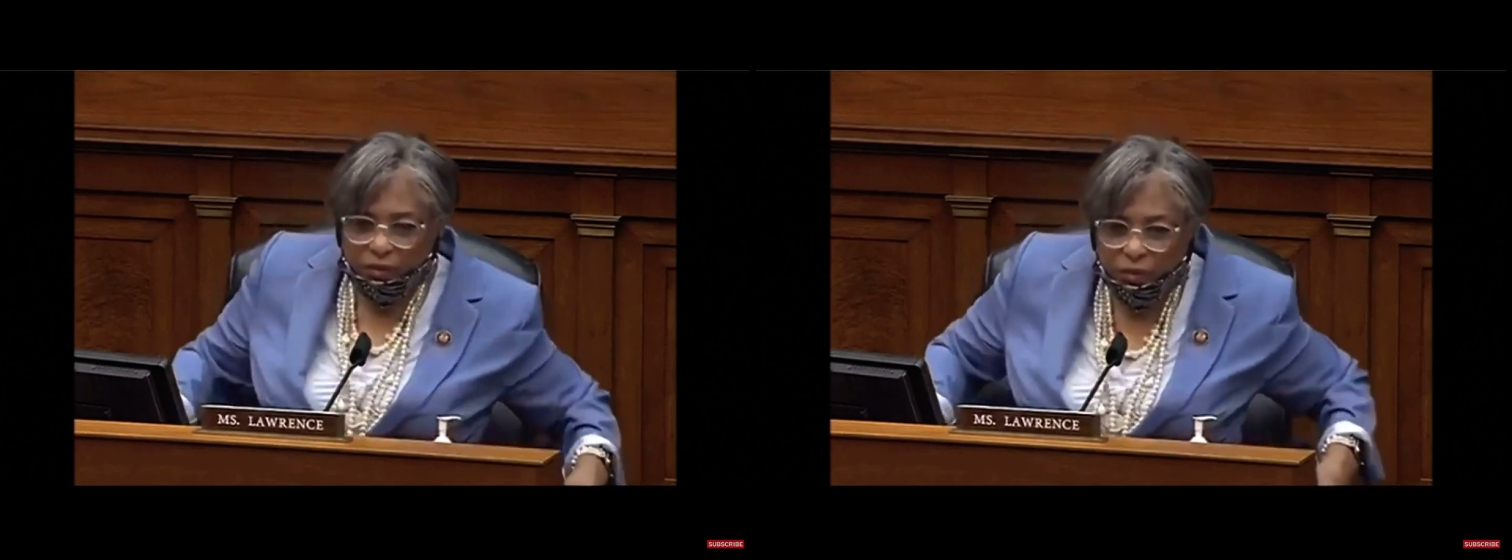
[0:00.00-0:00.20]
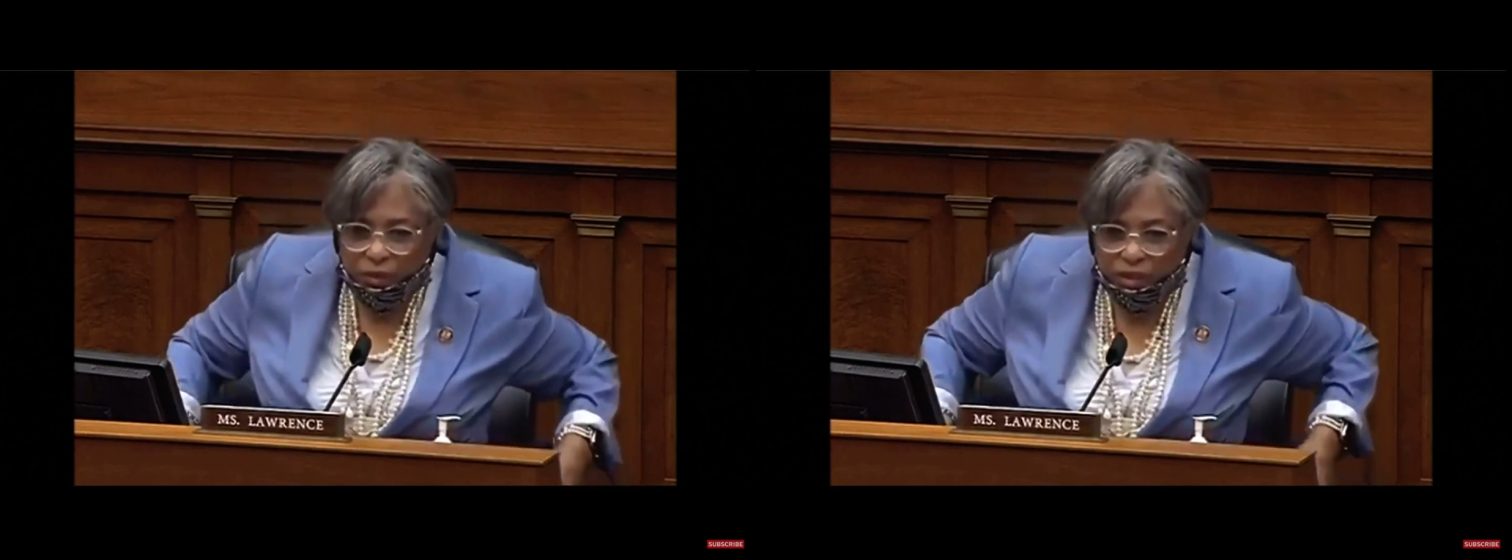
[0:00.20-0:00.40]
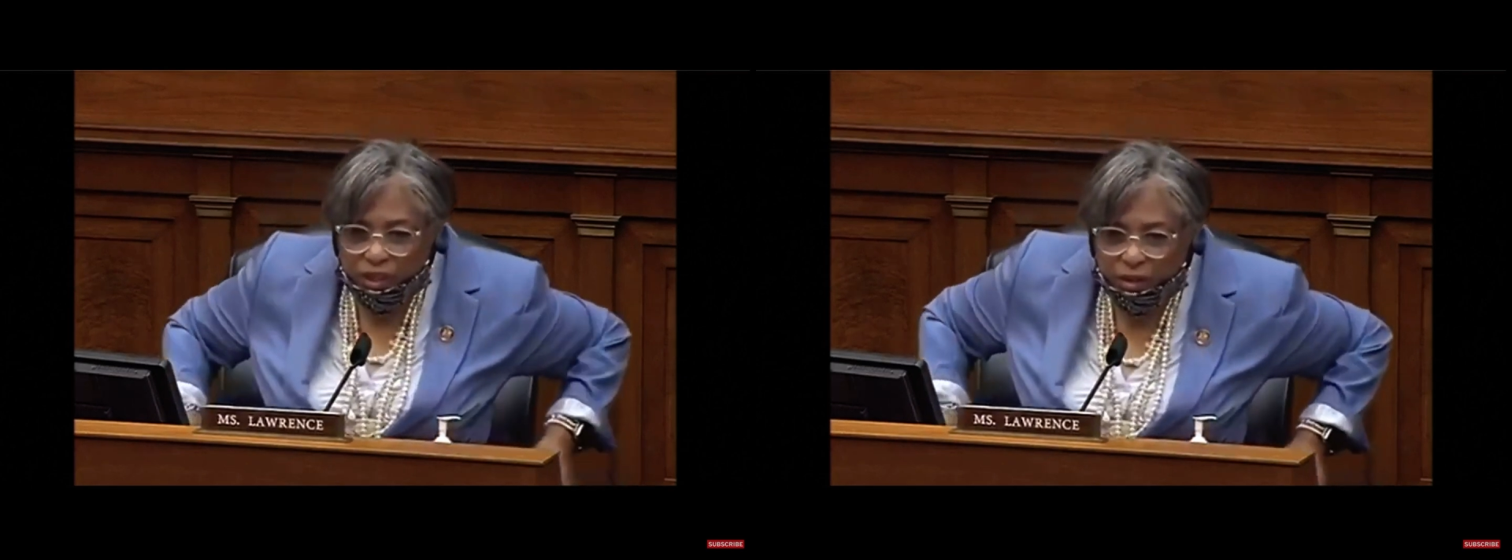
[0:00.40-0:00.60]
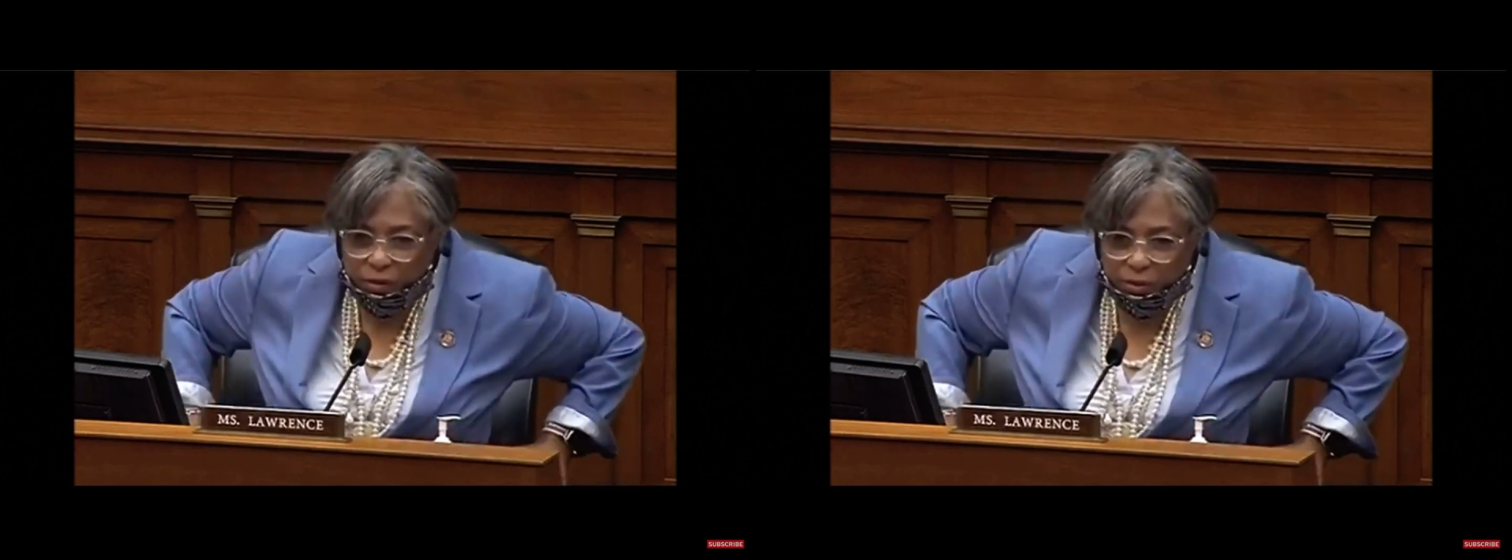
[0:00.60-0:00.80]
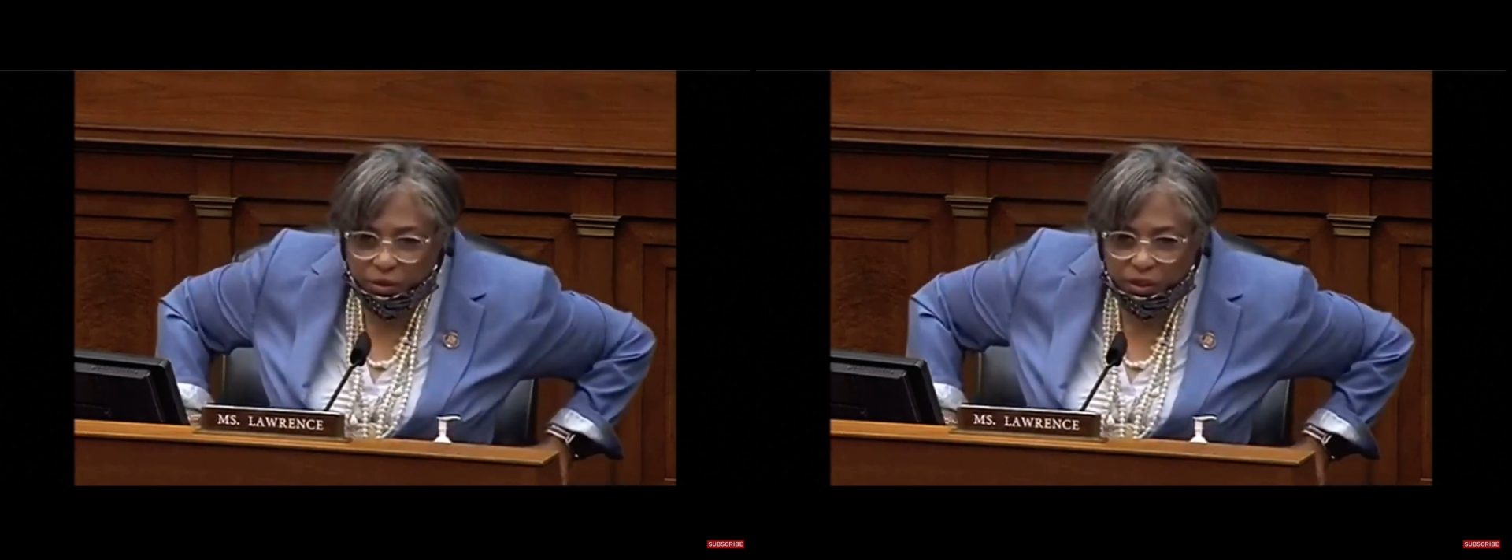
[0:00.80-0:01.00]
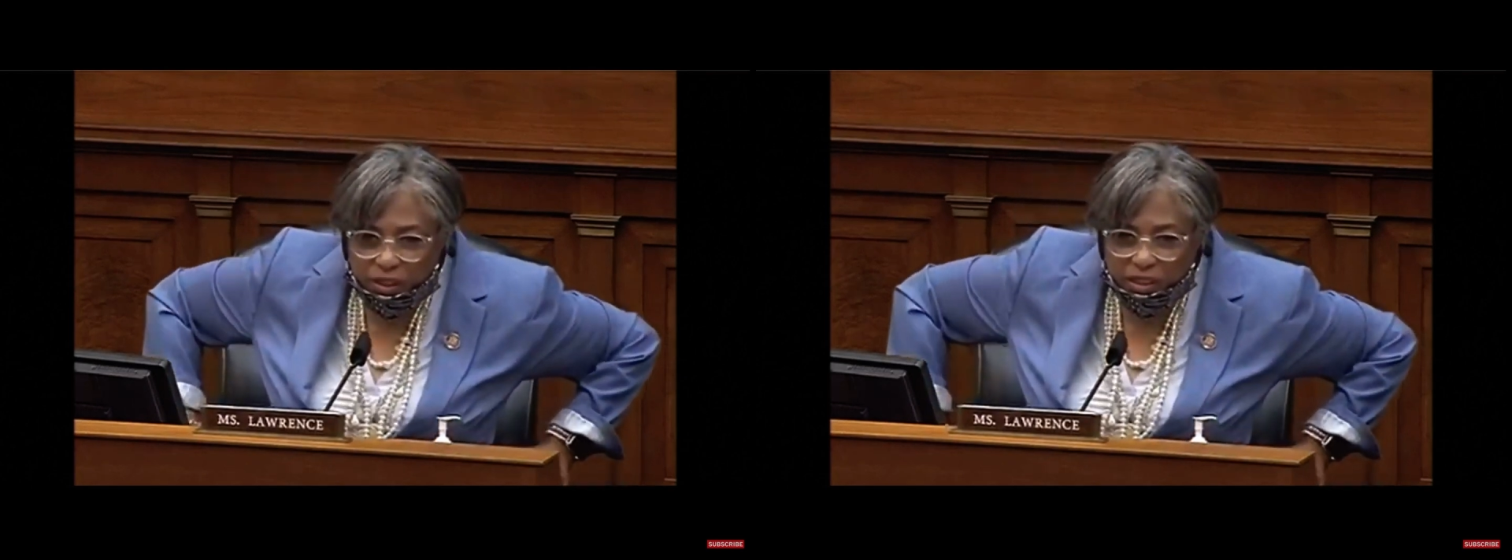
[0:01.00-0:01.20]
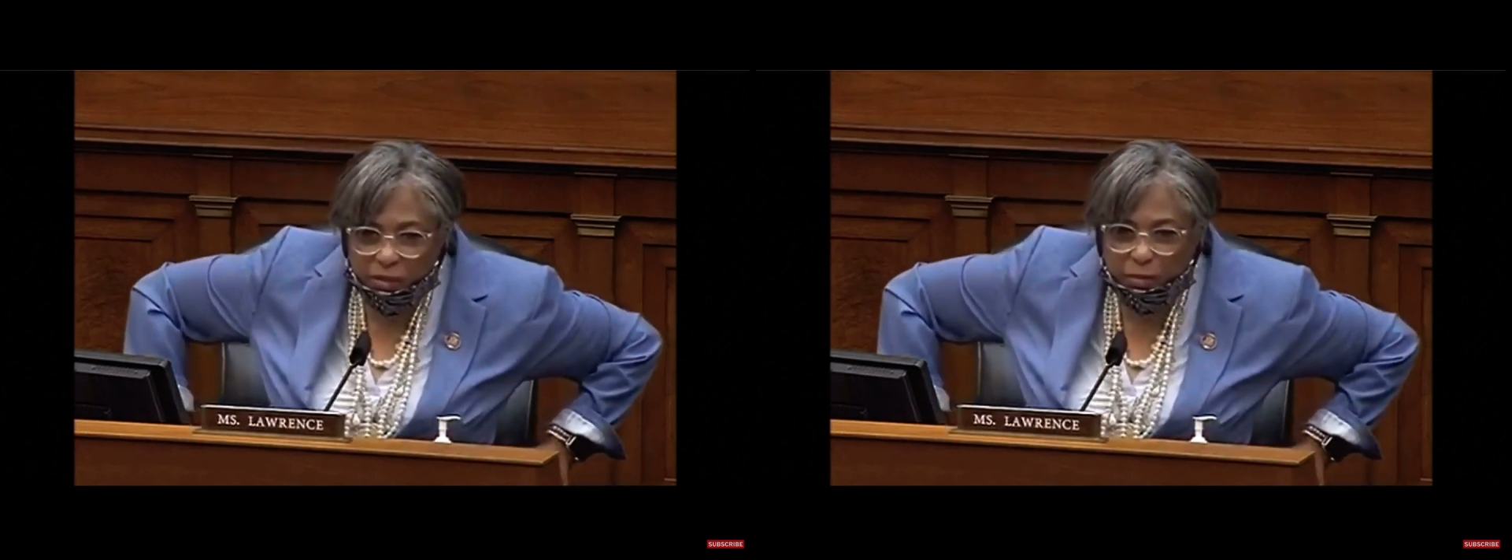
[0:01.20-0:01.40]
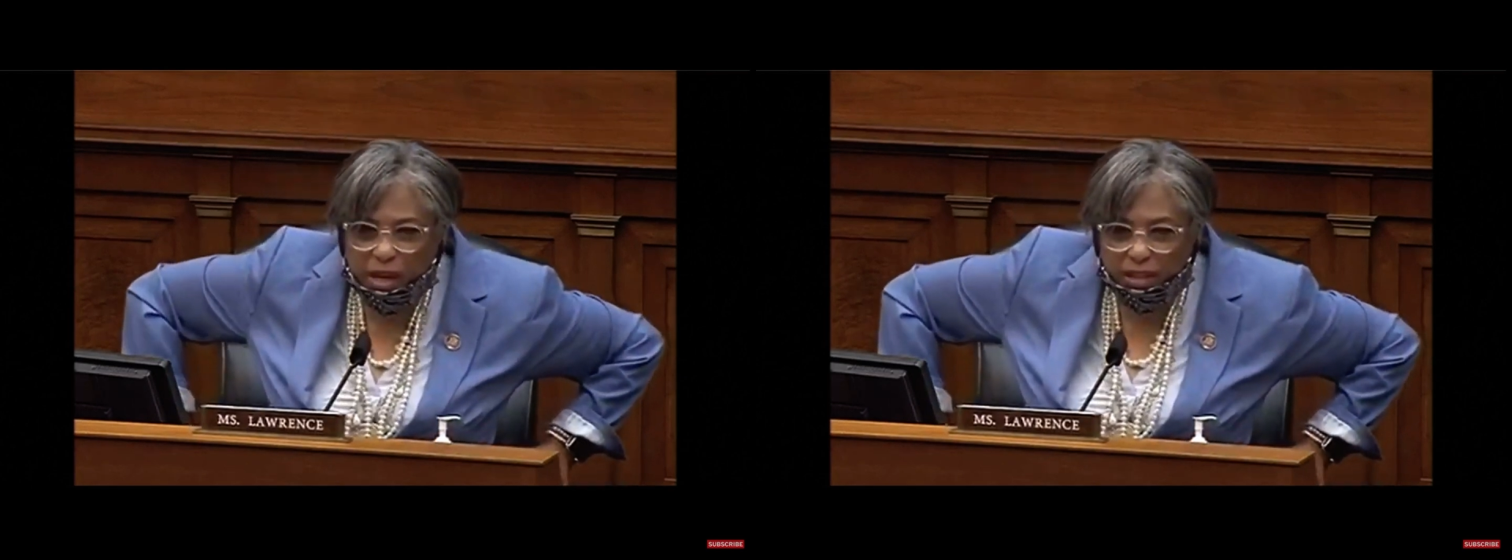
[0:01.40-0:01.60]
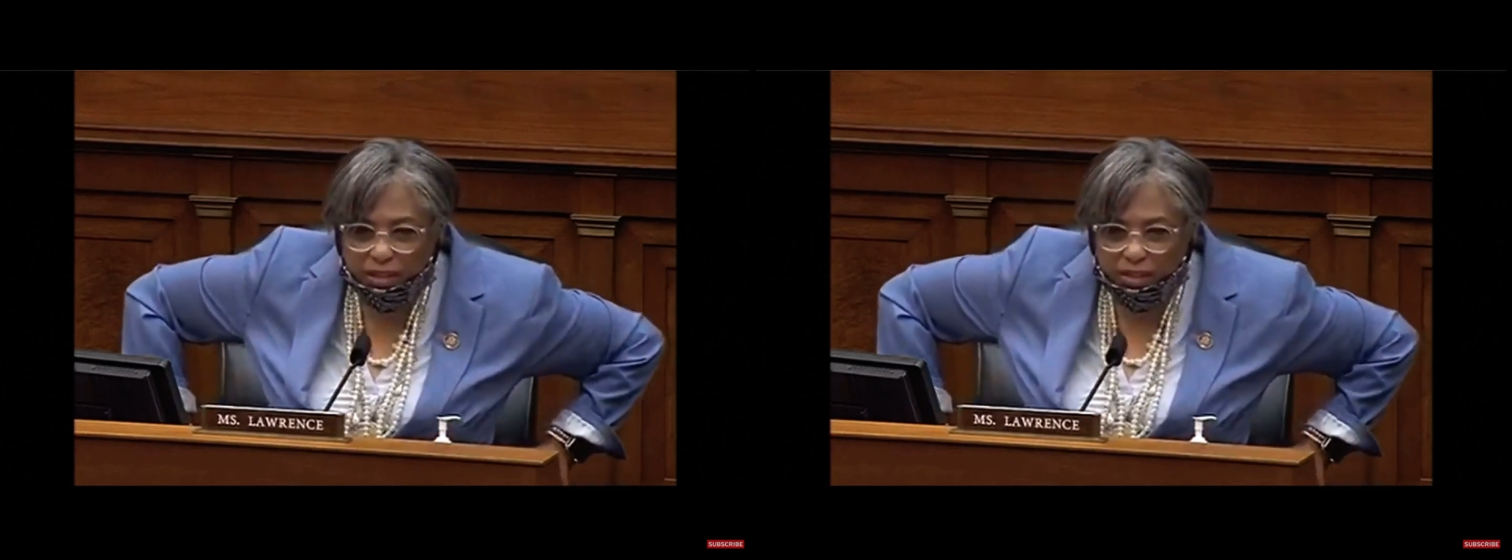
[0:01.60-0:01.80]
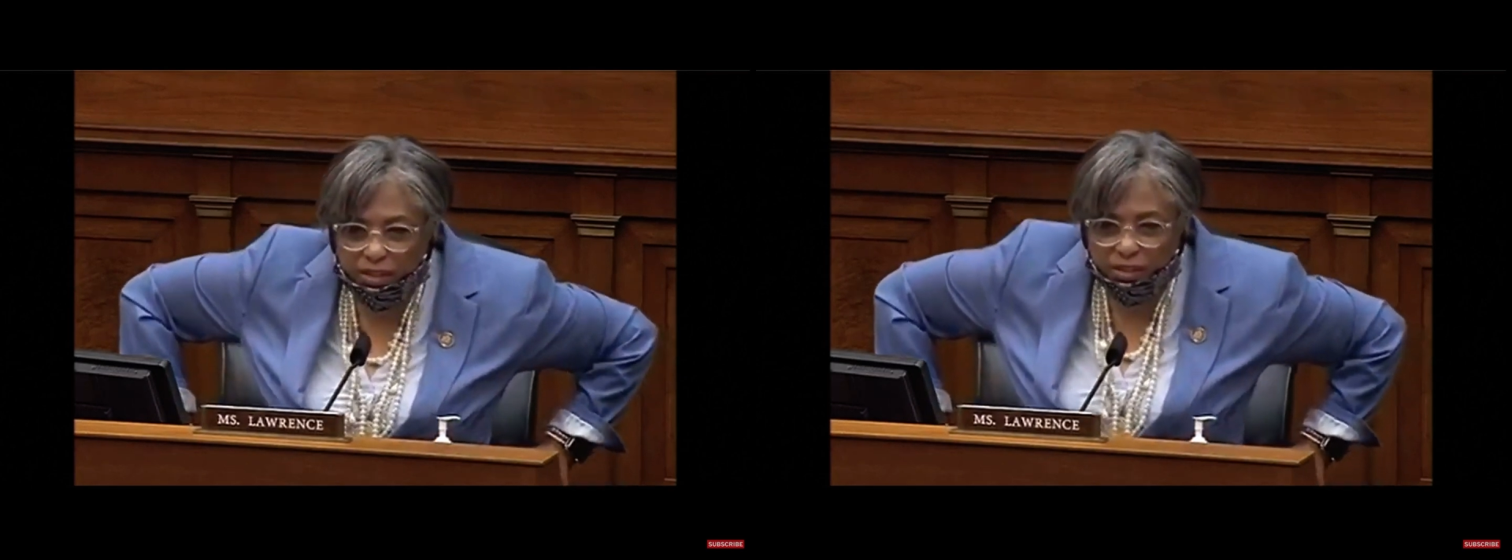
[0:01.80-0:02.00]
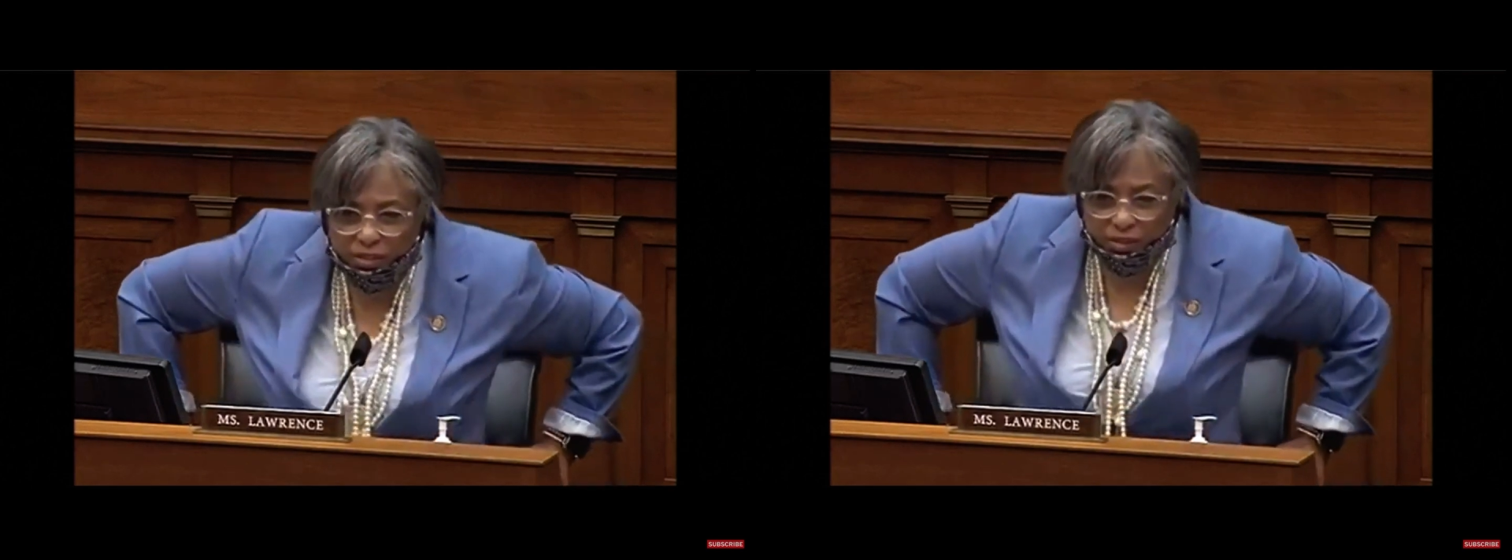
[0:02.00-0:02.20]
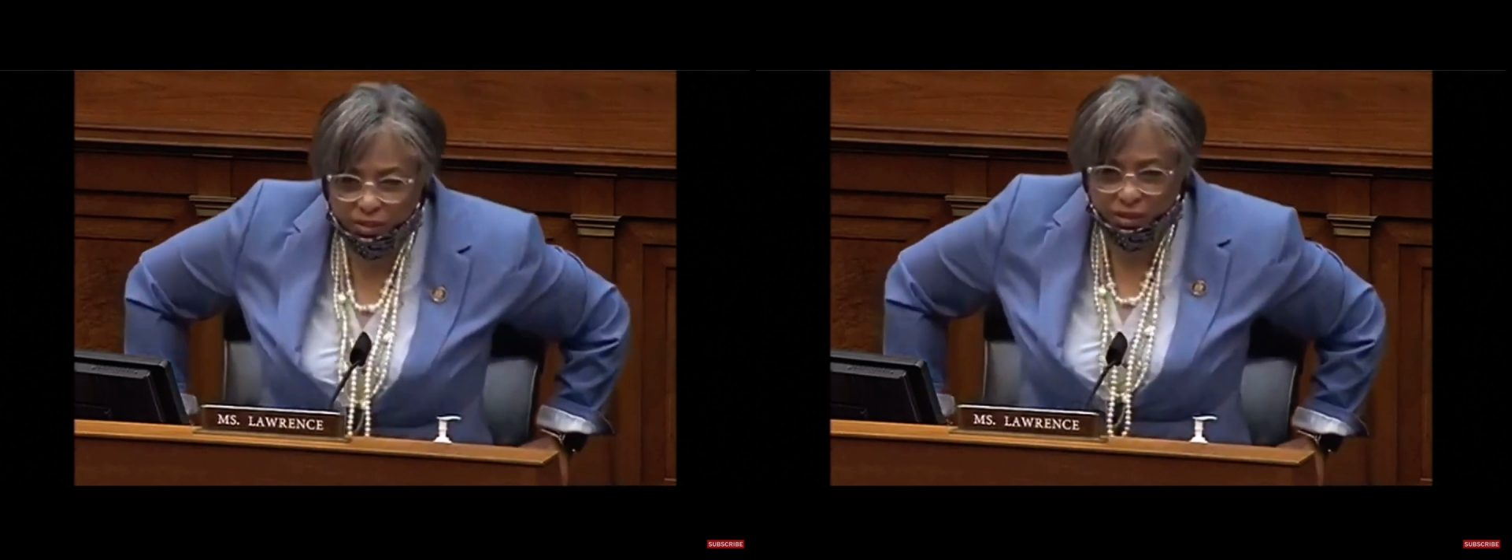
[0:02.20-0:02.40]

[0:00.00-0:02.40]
forces that I were put on to monitor and